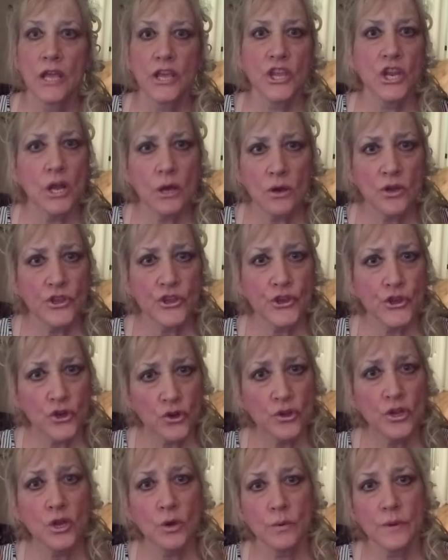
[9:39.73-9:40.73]
You
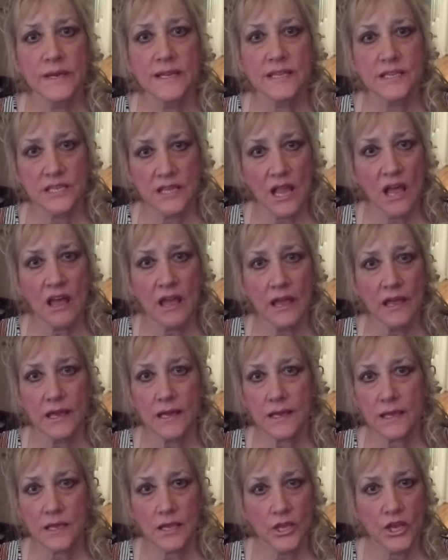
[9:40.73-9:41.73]
don't know what it's
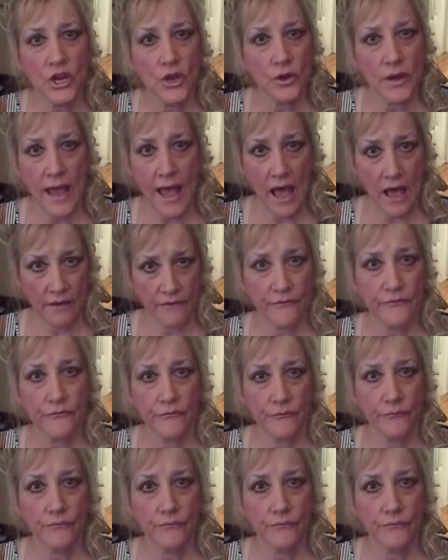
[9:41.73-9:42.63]
like, to have,